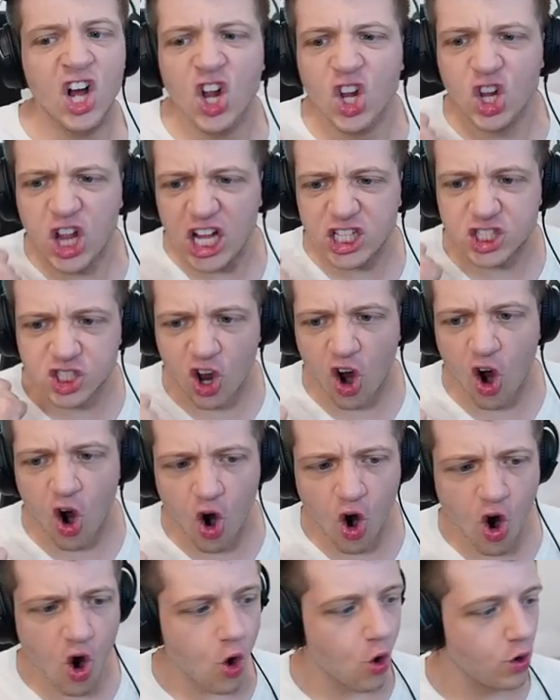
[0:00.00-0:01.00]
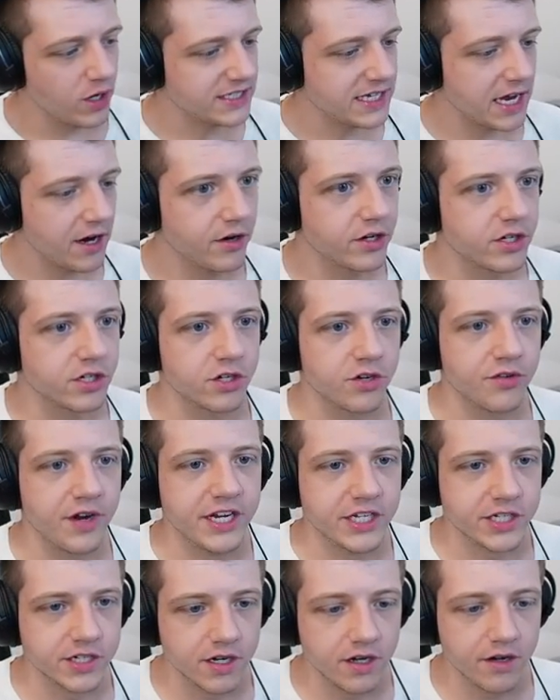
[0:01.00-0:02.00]
Let's go. It's character
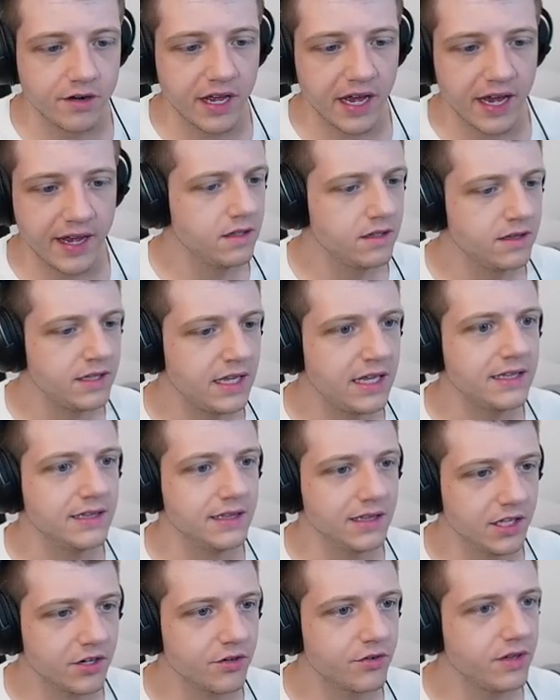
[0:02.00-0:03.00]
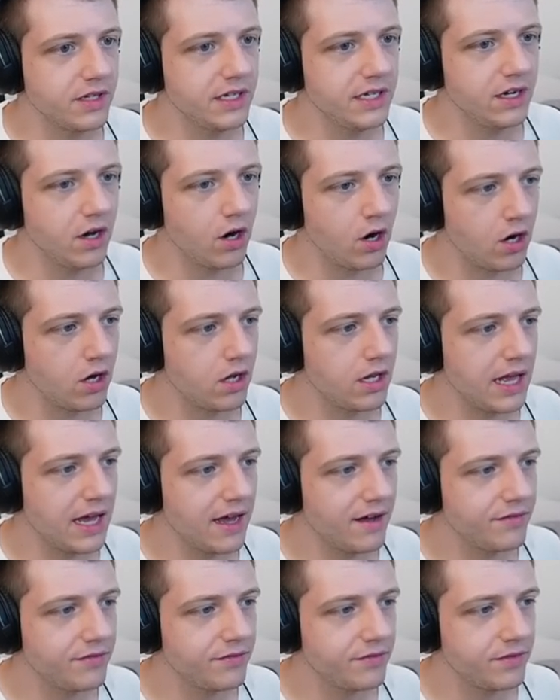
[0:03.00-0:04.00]
creation. Okay. They literally all
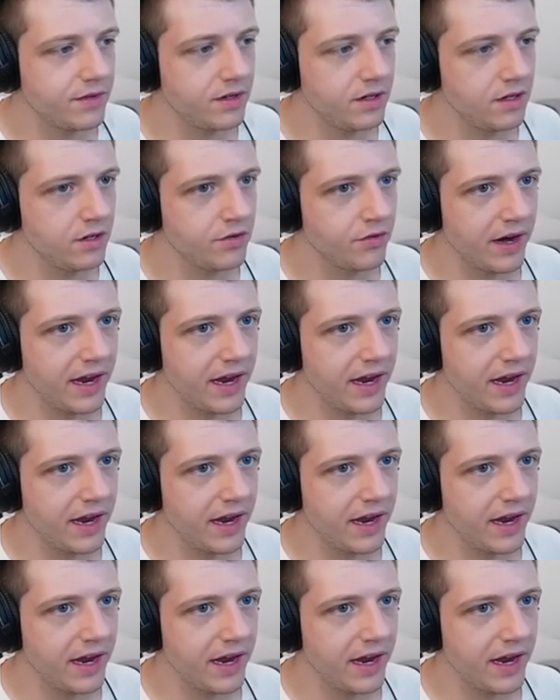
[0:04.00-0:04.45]
have gray